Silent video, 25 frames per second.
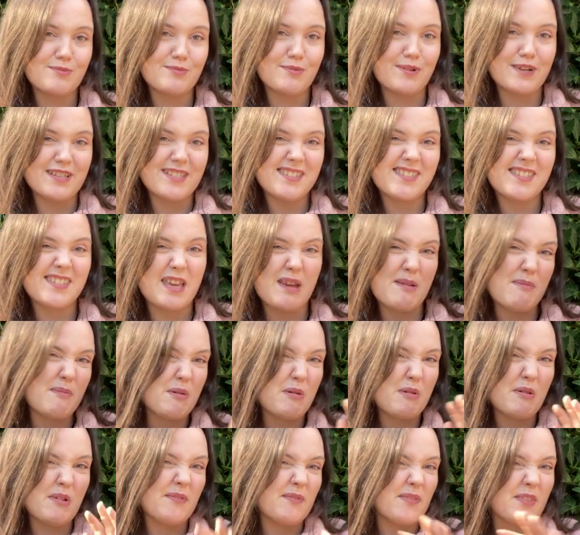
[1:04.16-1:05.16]
want to skip
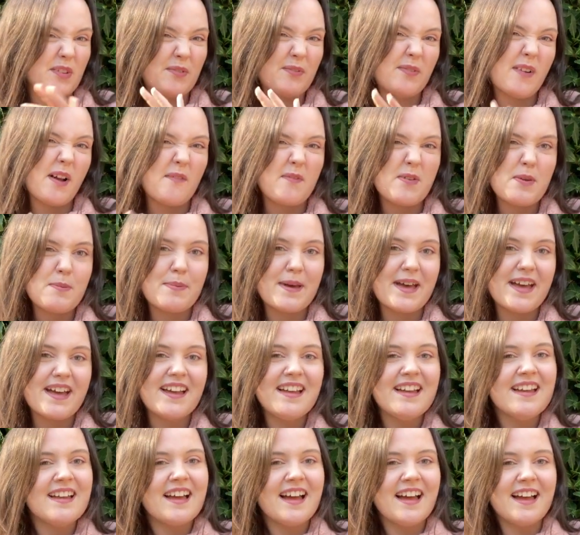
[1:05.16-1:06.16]
all of the fluffy bit
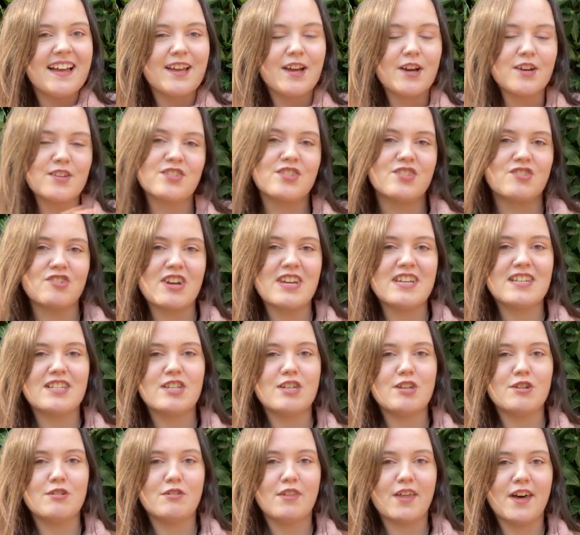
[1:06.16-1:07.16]
and go straight
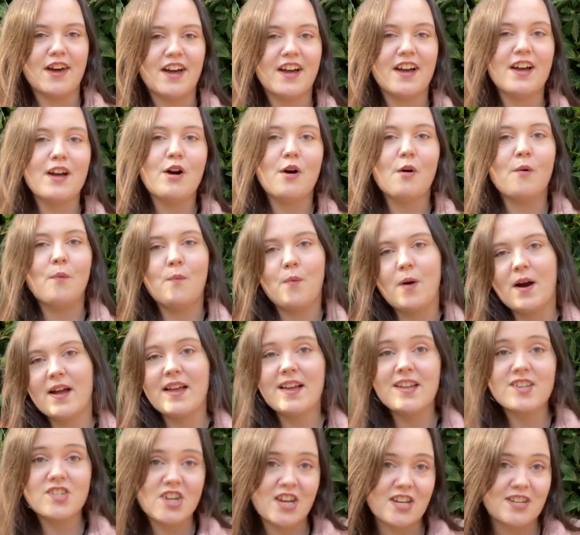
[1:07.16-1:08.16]
to the why
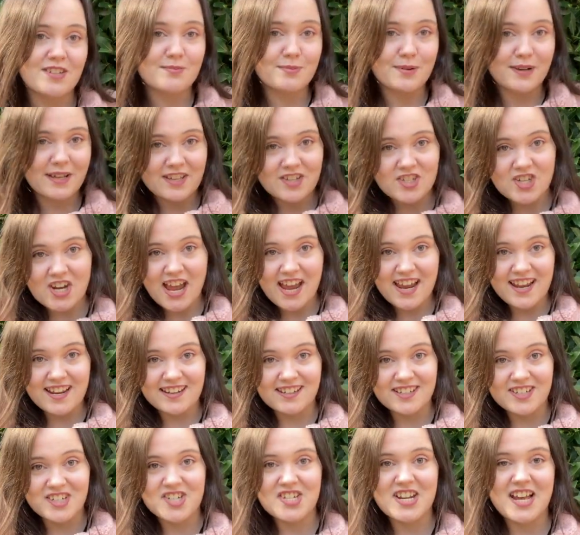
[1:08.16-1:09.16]
I changed what I
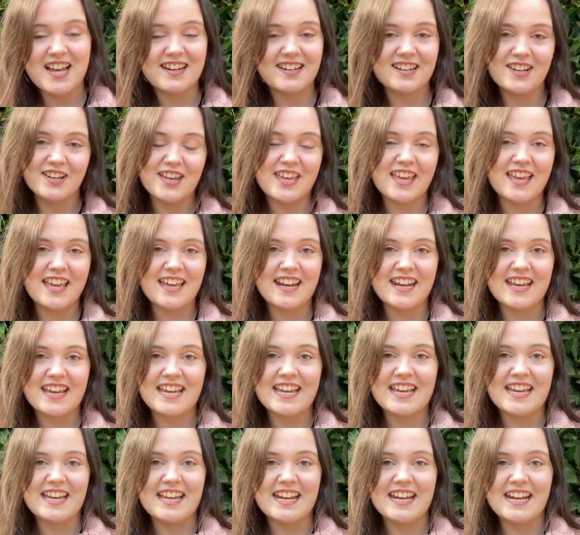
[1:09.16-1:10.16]
changed and looking at it
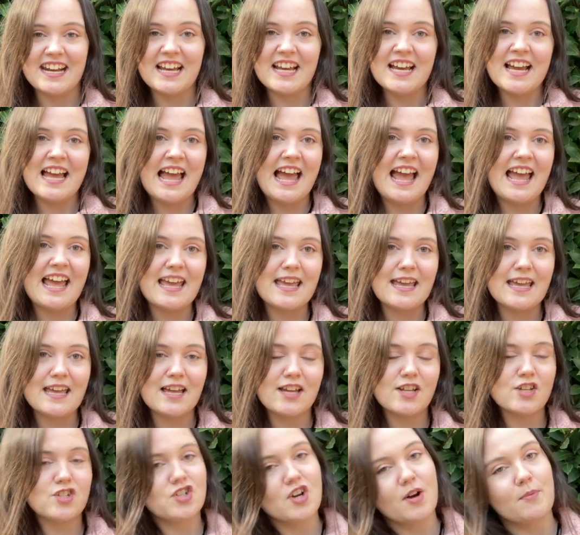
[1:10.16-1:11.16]
in a
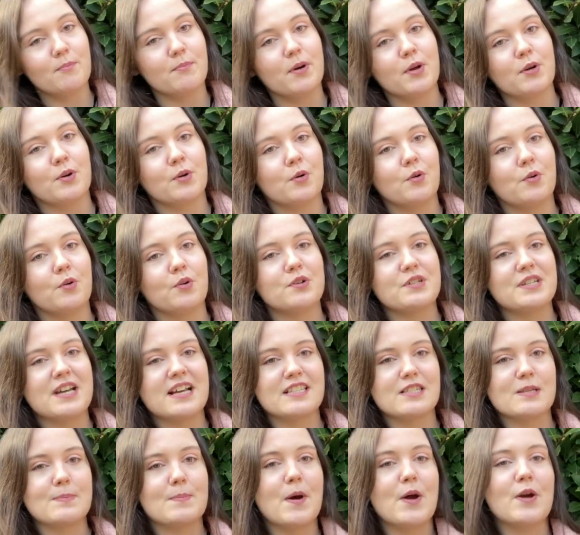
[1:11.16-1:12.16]
jumbo cord
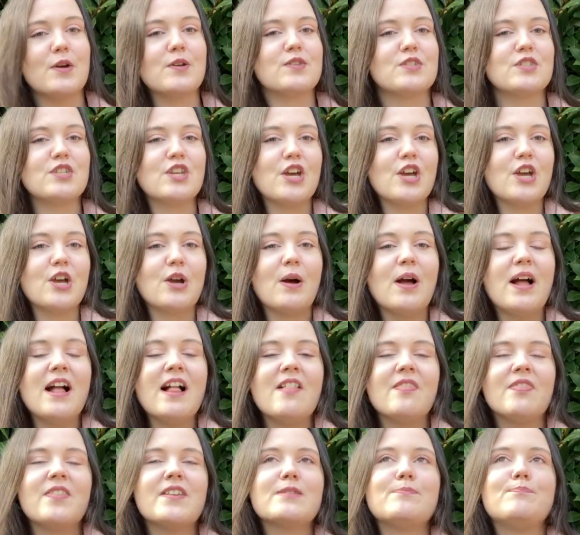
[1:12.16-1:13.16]
as opposed to
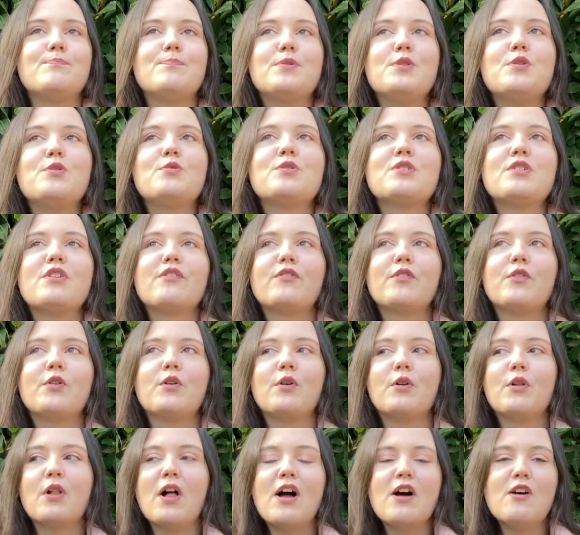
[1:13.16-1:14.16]
this
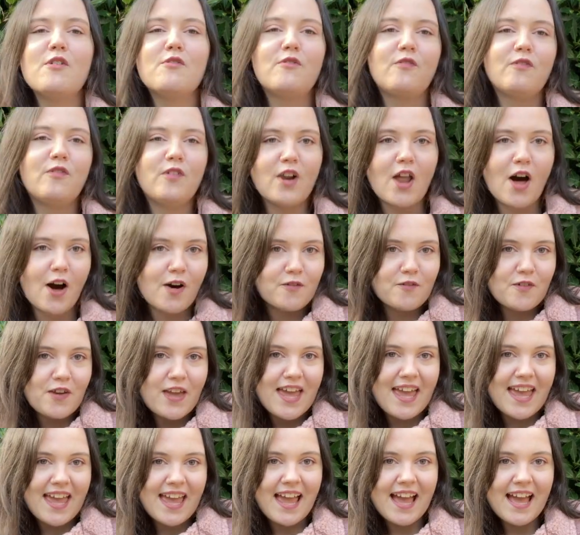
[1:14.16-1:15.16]
beautiful
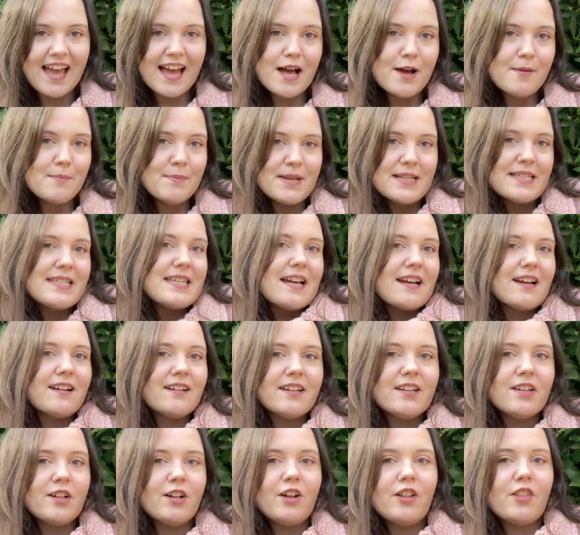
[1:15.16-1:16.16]
fluffy
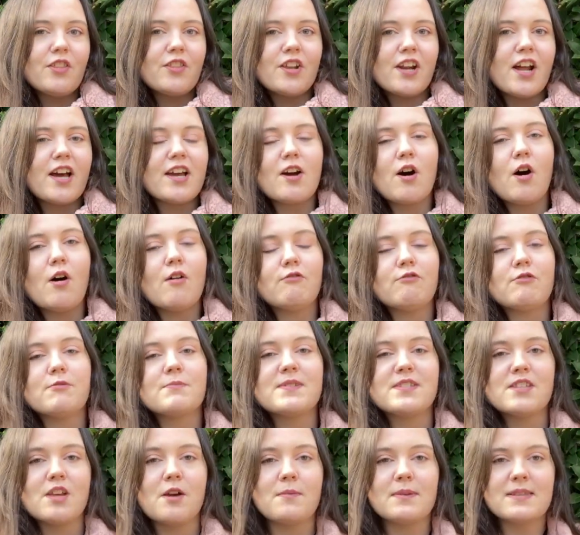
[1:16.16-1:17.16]
material that I got from
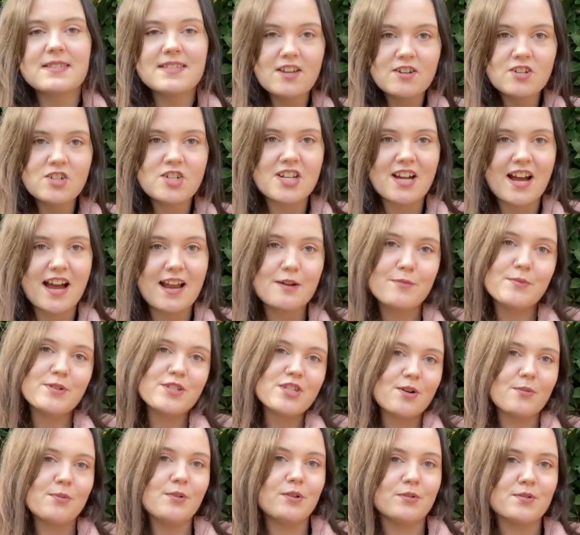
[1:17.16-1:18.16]
Sew Me Sunshine, which
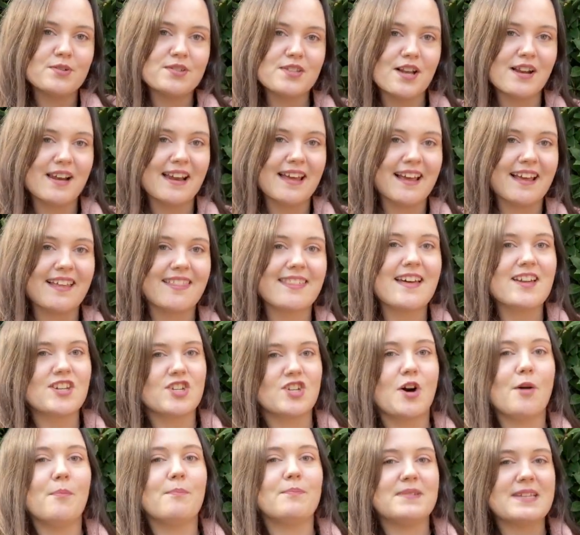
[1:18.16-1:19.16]
I will also link their
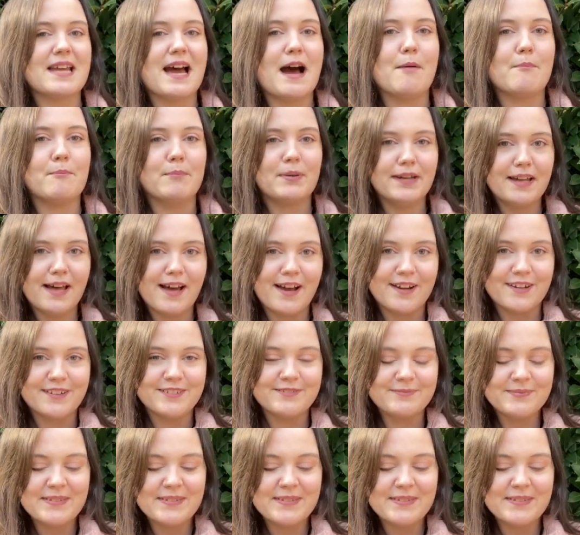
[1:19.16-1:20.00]
shop down below.